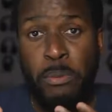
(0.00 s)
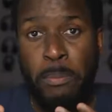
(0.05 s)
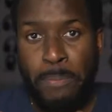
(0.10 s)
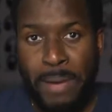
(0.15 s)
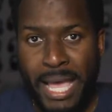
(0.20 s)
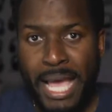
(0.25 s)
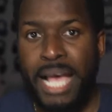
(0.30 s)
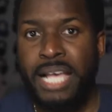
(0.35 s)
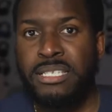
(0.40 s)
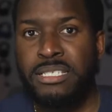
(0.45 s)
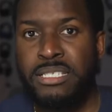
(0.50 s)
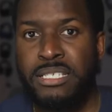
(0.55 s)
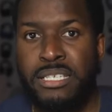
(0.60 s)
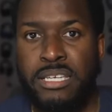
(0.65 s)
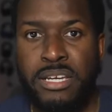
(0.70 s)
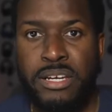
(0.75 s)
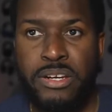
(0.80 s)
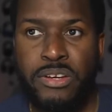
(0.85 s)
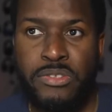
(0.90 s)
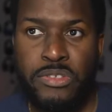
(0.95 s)
the past
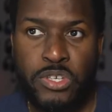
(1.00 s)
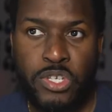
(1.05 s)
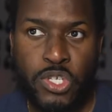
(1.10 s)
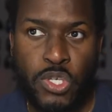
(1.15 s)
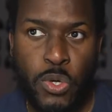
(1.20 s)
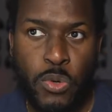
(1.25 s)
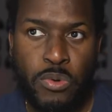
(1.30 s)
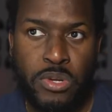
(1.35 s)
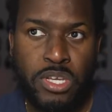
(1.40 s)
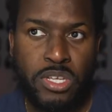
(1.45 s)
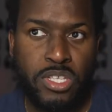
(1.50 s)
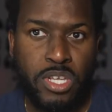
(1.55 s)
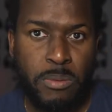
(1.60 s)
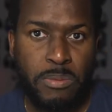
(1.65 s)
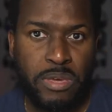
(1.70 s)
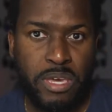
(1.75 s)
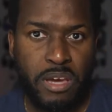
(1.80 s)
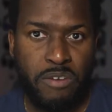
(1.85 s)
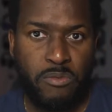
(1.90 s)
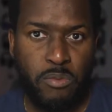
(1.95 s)
year, the Sony
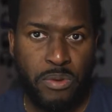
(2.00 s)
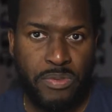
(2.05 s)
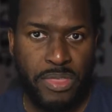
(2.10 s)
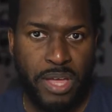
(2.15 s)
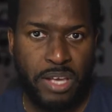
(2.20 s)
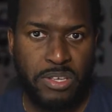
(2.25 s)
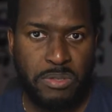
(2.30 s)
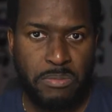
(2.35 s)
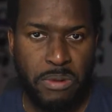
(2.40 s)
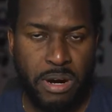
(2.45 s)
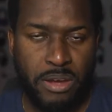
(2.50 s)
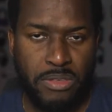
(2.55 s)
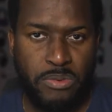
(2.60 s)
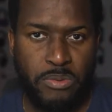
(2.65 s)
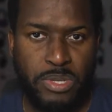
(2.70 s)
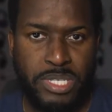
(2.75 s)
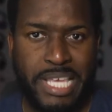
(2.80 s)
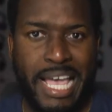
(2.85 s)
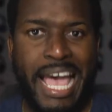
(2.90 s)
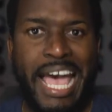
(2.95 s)
WF-1000 Mark IIIs